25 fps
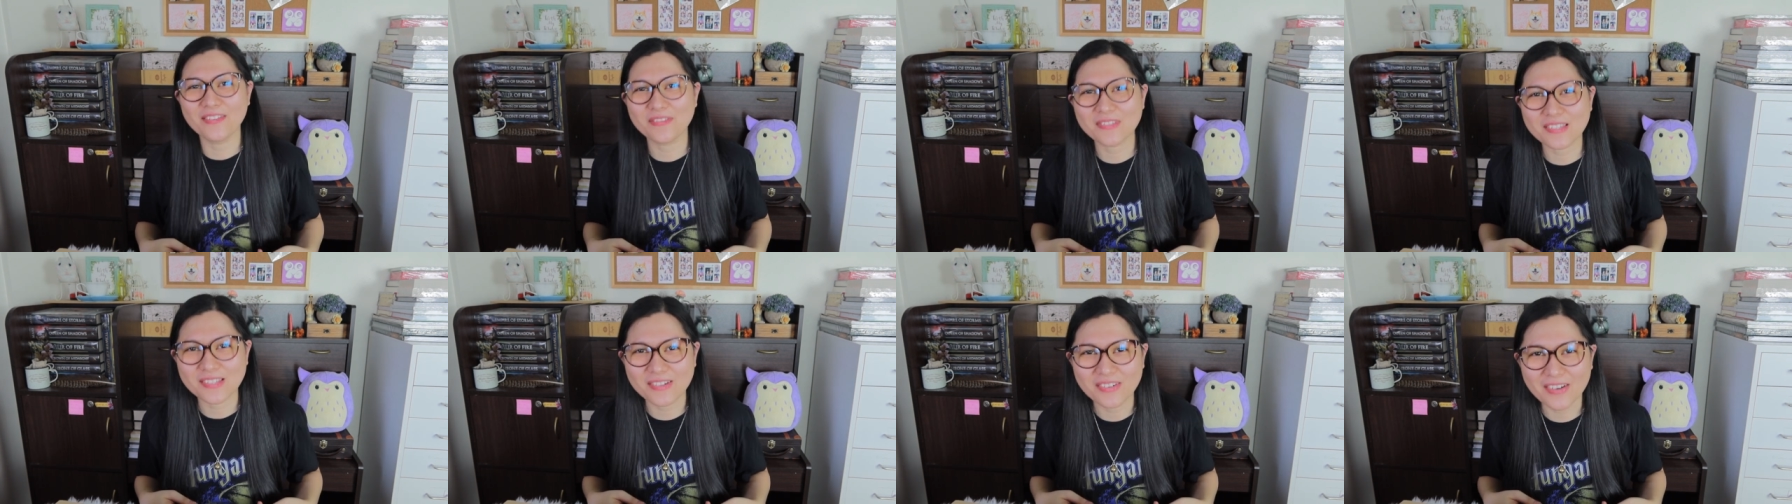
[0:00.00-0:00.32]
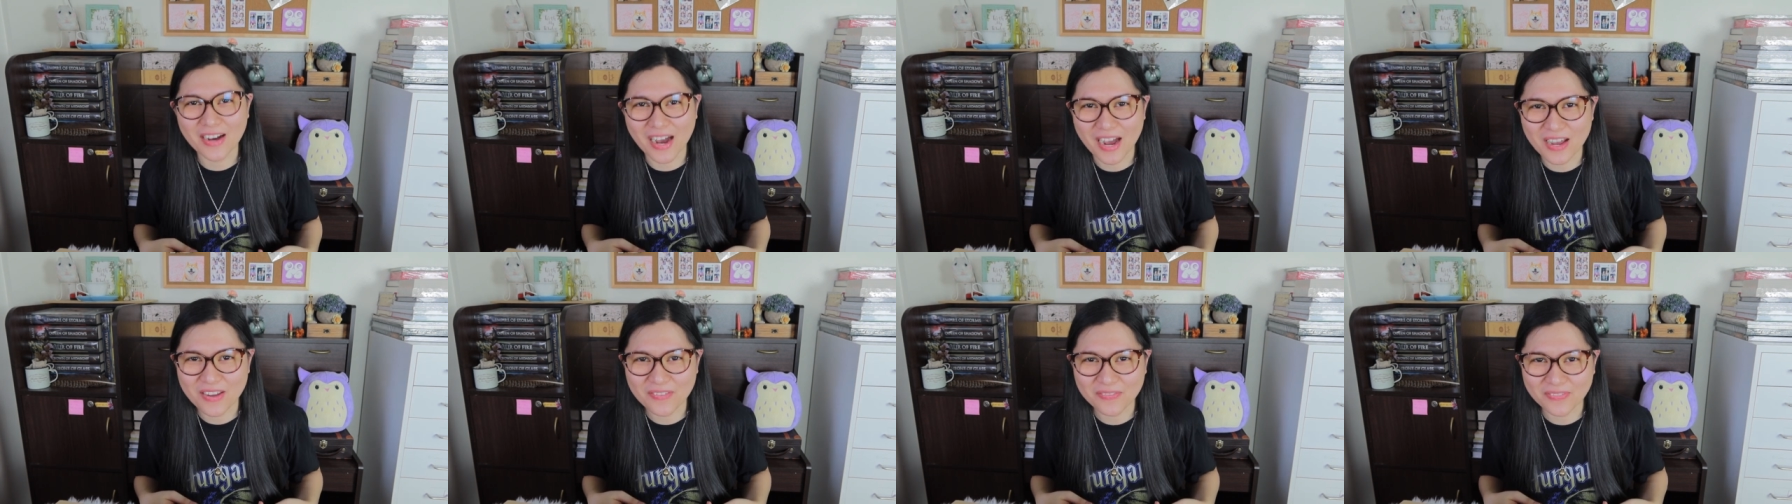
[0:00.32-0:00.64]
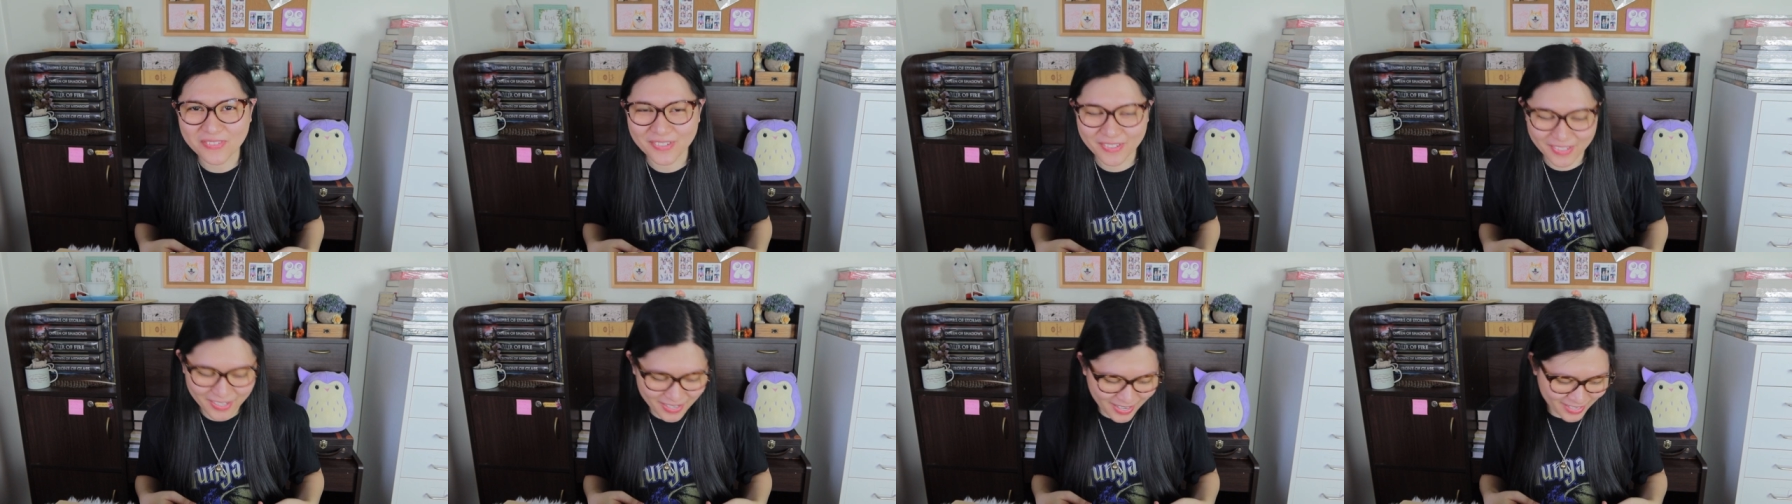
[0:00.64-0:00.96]
I'm so
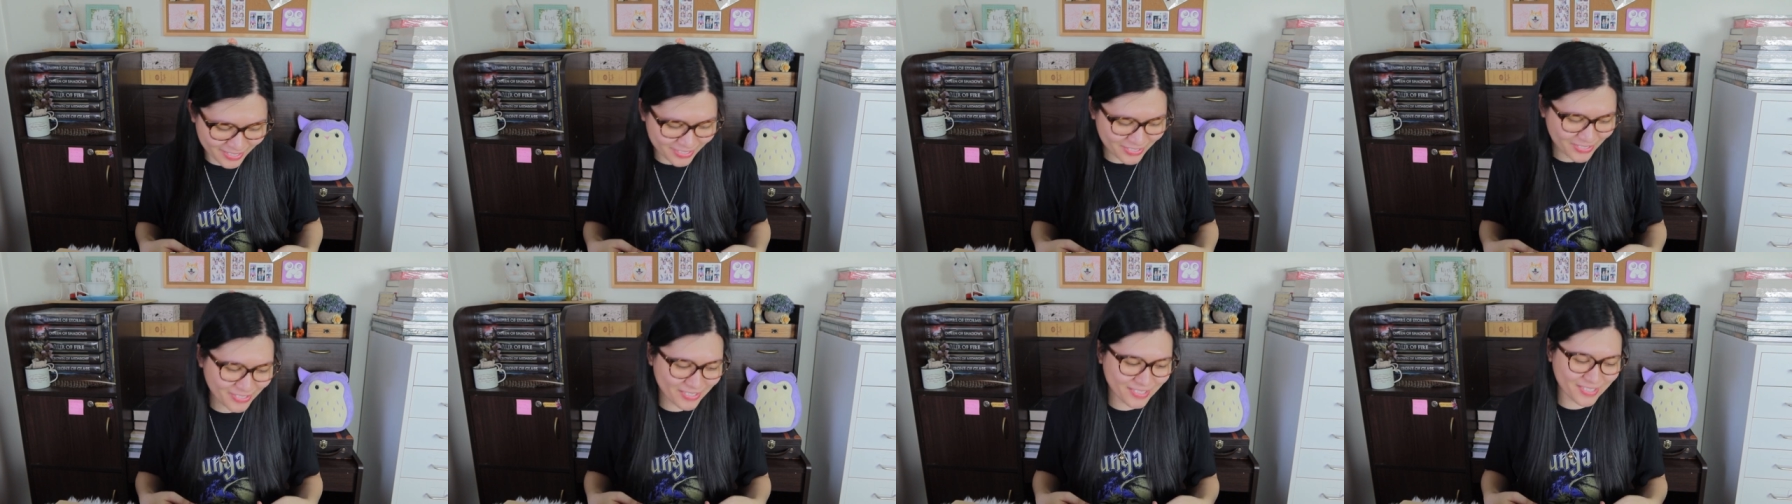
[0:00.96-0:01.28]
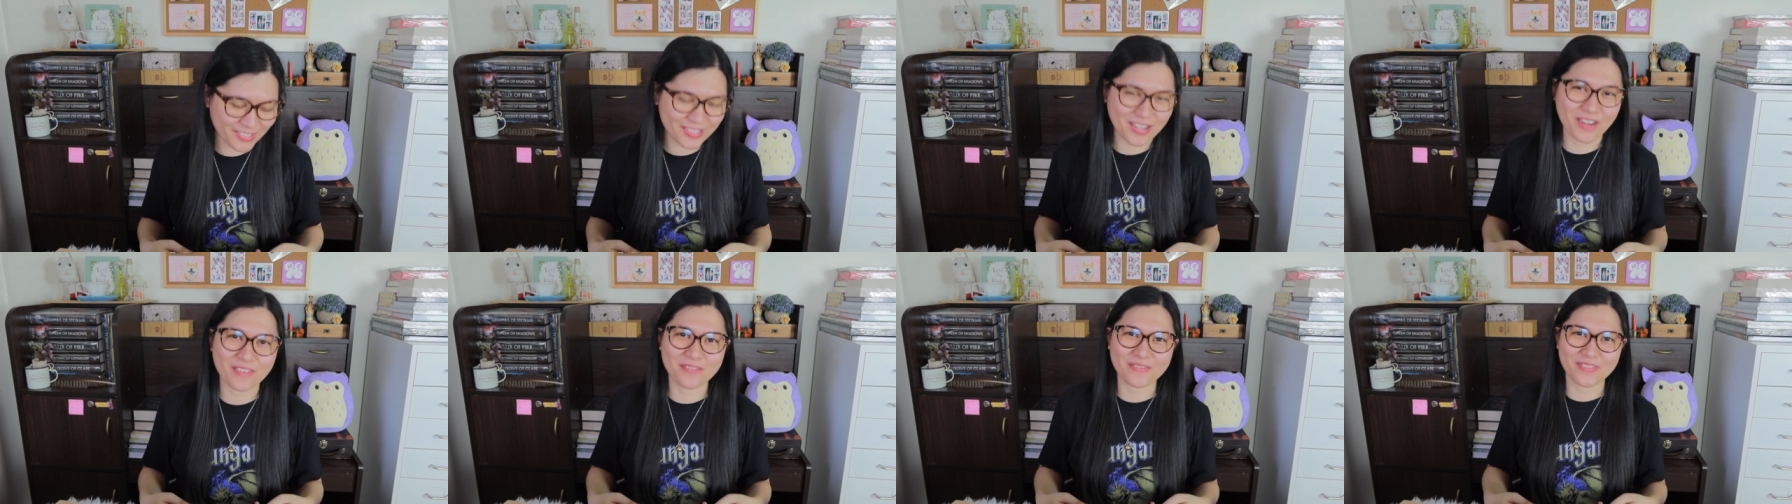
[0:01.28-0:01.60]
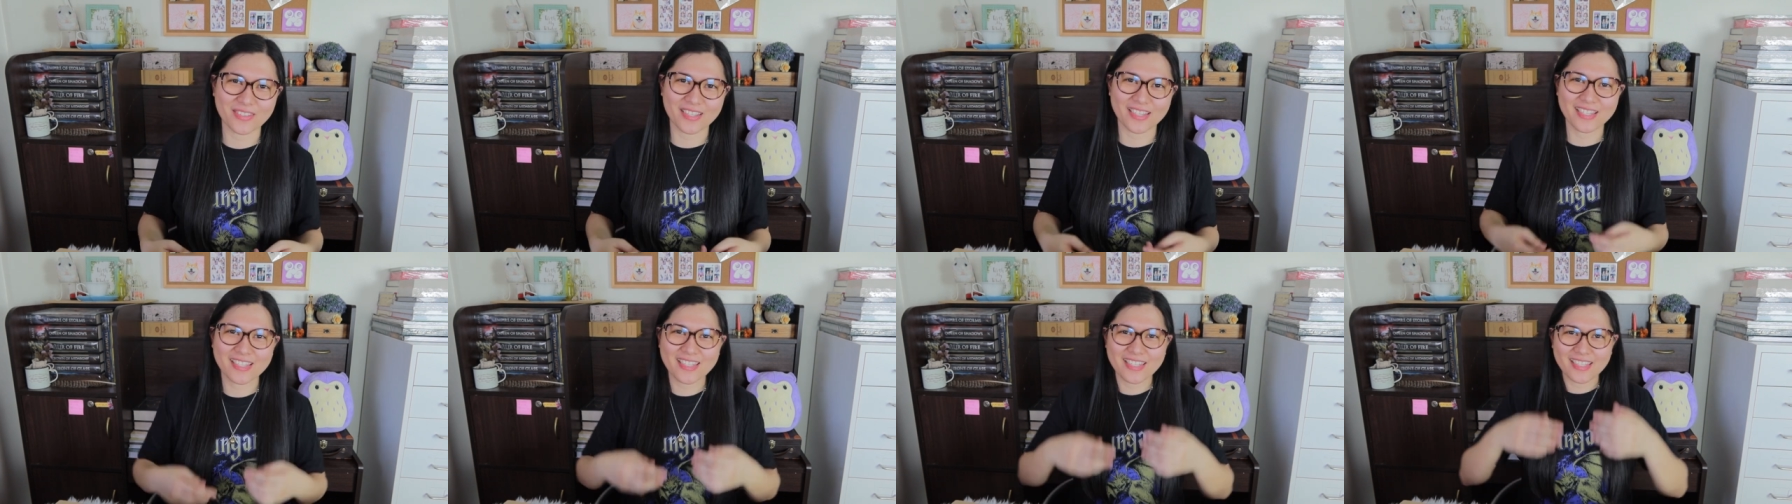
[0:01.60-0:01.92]
hyper. I should
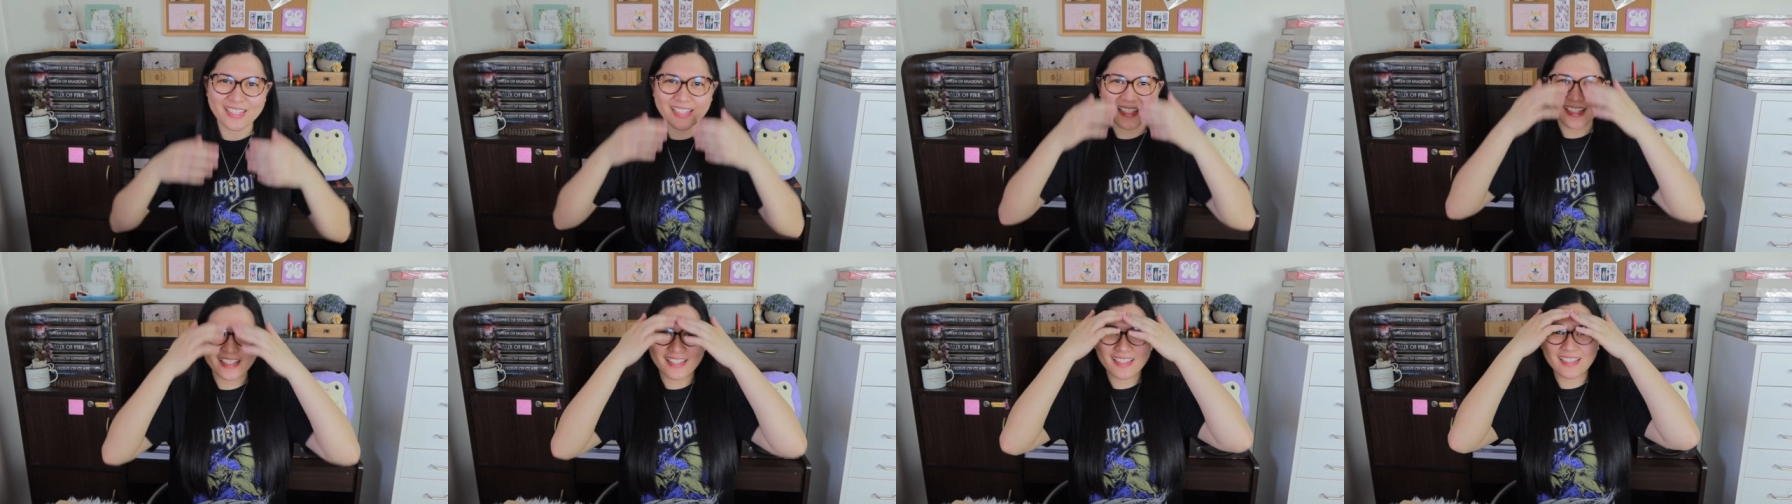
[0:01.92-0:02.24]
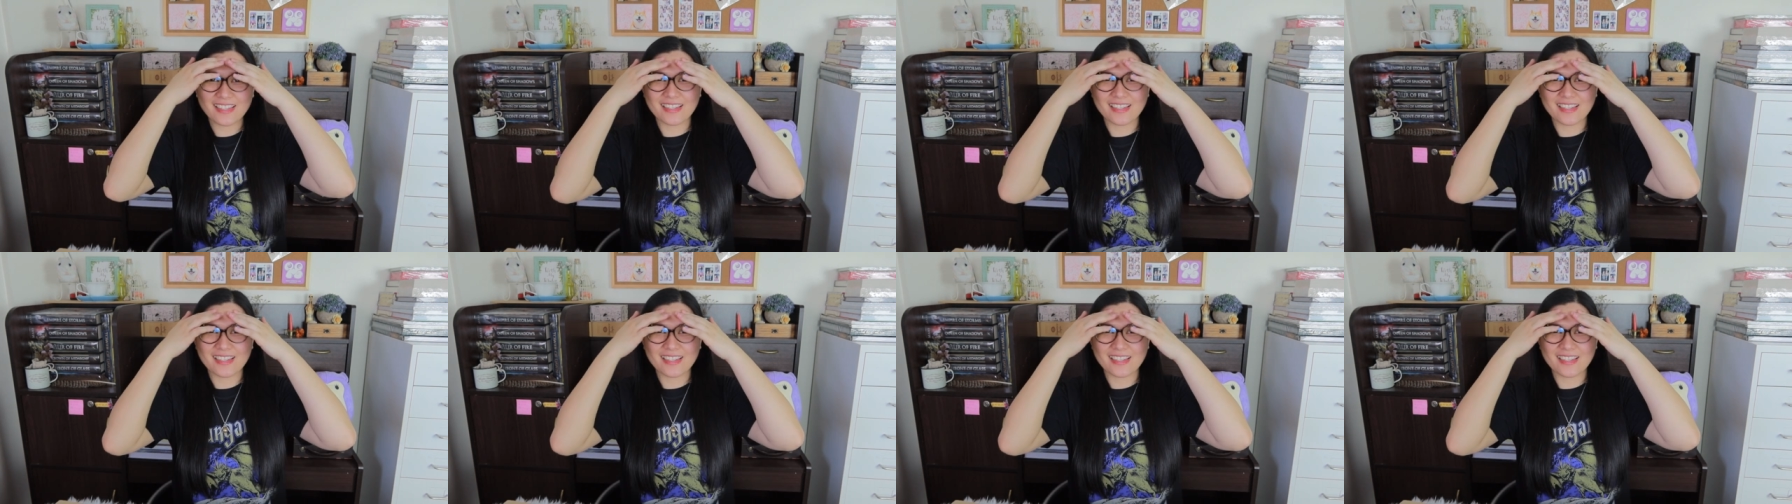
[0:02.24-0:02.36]
stop this.